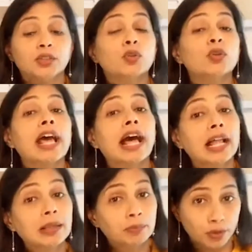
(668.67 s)
could
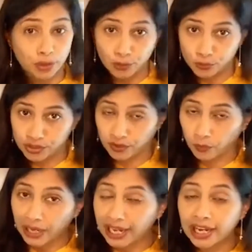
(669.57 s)
help reduce the
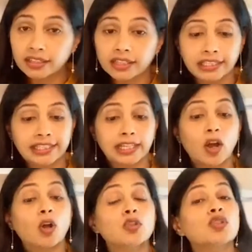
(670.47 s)
weight. It can
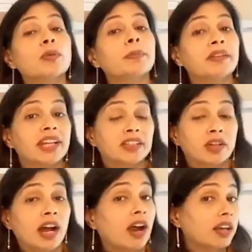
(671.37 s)
also prevent
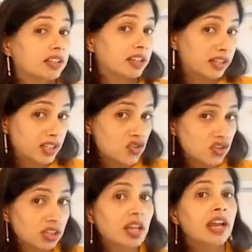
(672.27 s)
your heart condition.